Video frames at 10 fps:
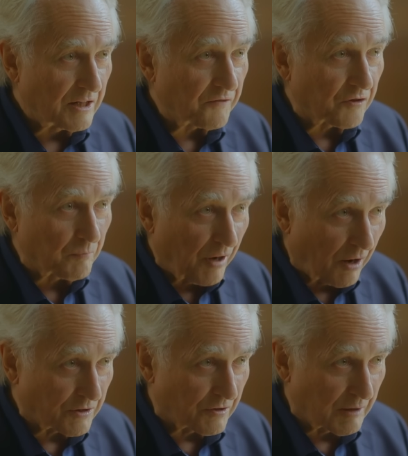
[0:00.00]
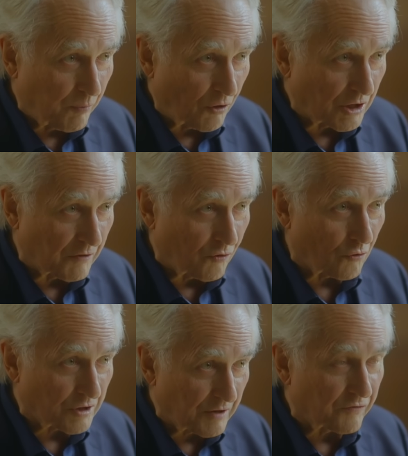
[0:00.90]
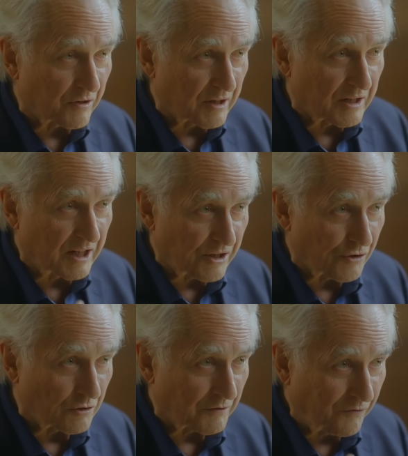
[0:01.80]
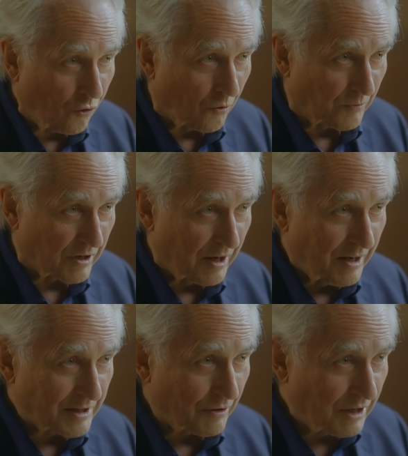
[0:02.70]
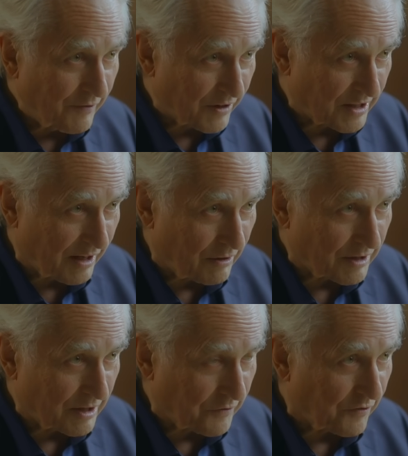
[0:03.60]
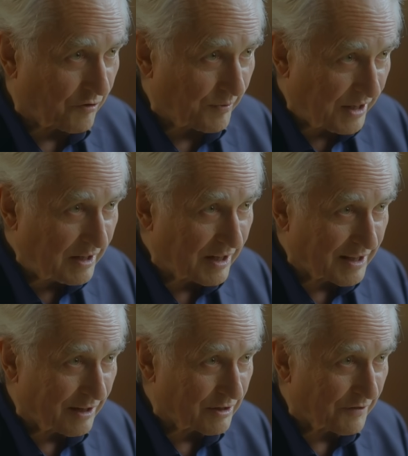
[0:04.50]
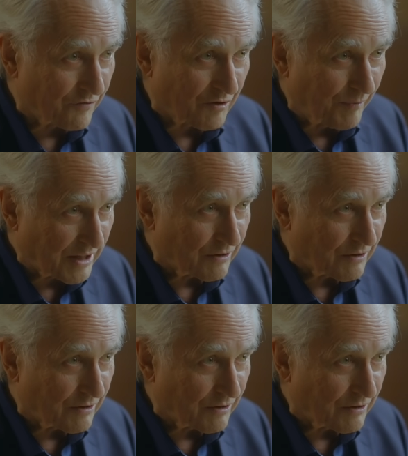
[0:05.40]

In different parts of the body, of course, different tissues are formed. So liver cells are different from kidney cells, different from